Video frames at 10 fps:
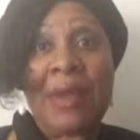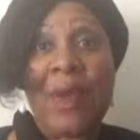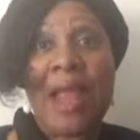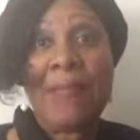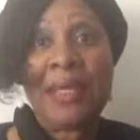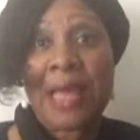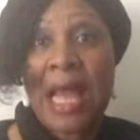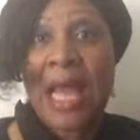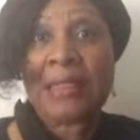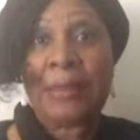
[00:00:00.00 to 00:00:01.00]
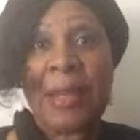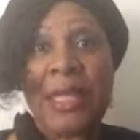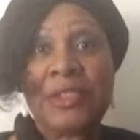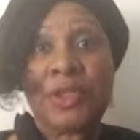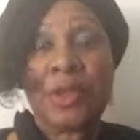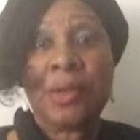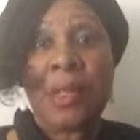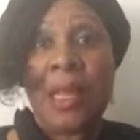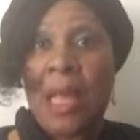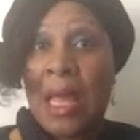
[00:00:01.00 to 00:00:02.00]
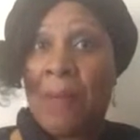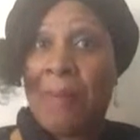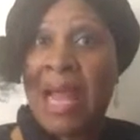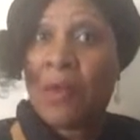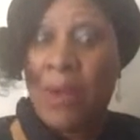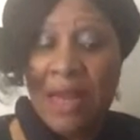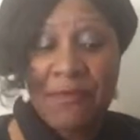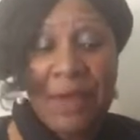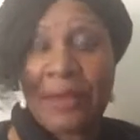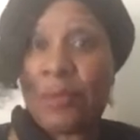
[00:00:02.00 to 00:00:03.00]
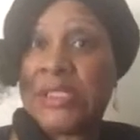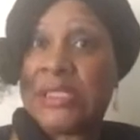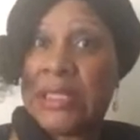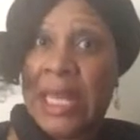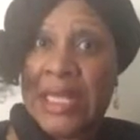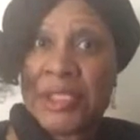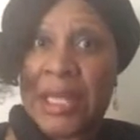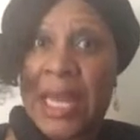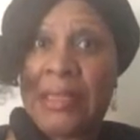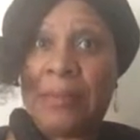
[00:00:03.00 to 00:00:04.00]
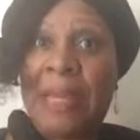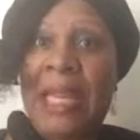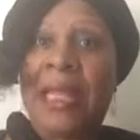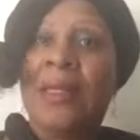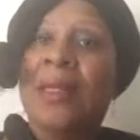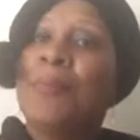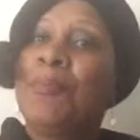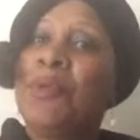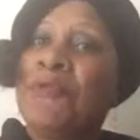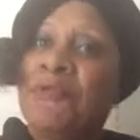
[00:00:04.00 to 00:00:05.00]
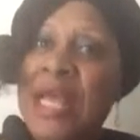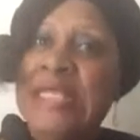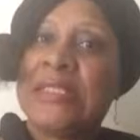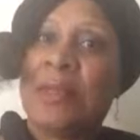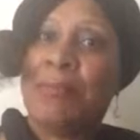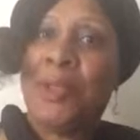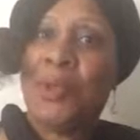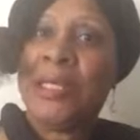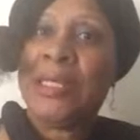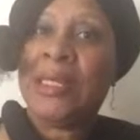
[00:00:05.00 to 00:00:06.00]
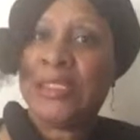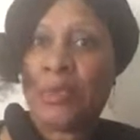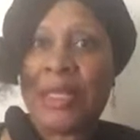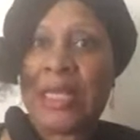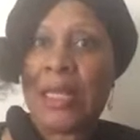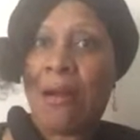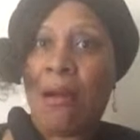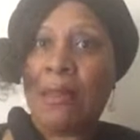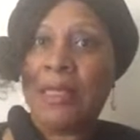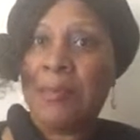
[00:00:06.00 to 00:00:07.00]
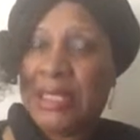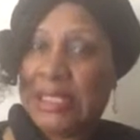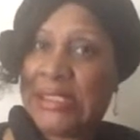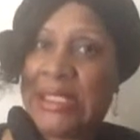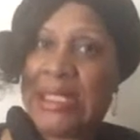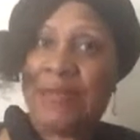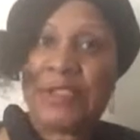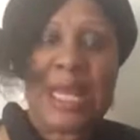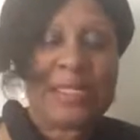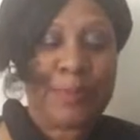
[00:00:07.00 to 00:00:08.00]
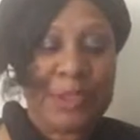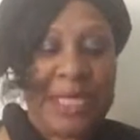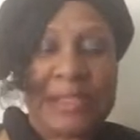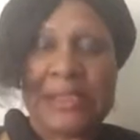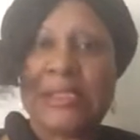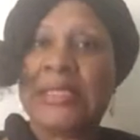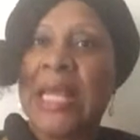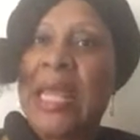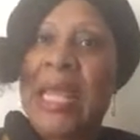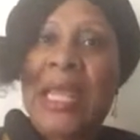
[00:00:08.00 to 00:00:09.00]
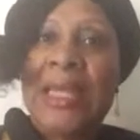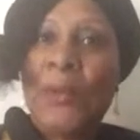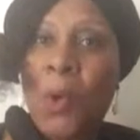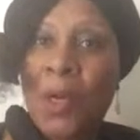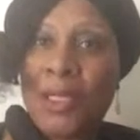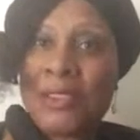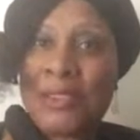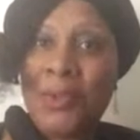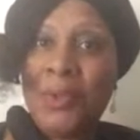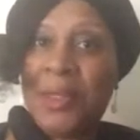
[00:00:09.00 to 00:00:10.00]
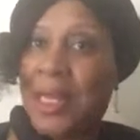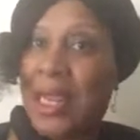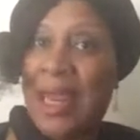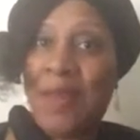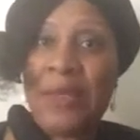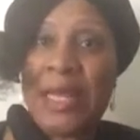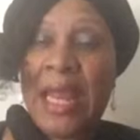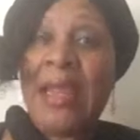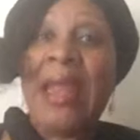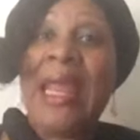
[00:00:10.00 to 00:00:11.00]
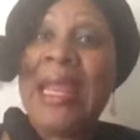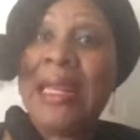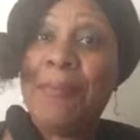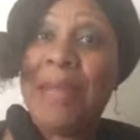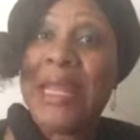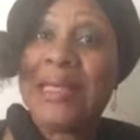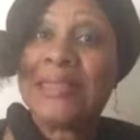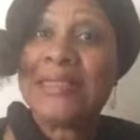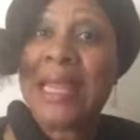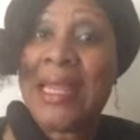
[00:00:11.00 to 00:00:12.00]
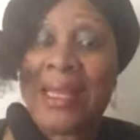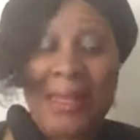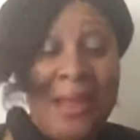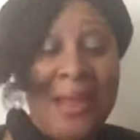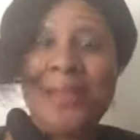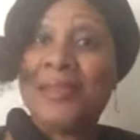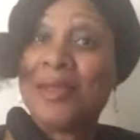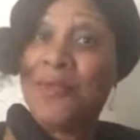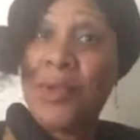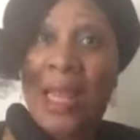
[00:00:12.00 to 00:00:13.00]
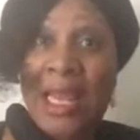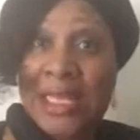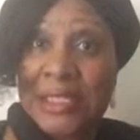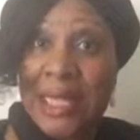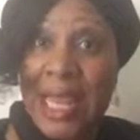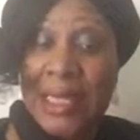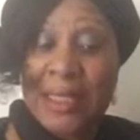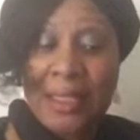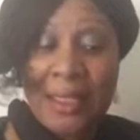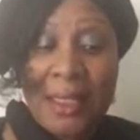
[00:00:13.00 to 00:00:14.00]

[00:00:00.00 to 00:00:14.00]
grandmother out of the picture, my grandfather was an educated man. Professor Bowie is what they called him in the city of Jasper, Texas. He wore a suit every day and the man could sing. So if you educated,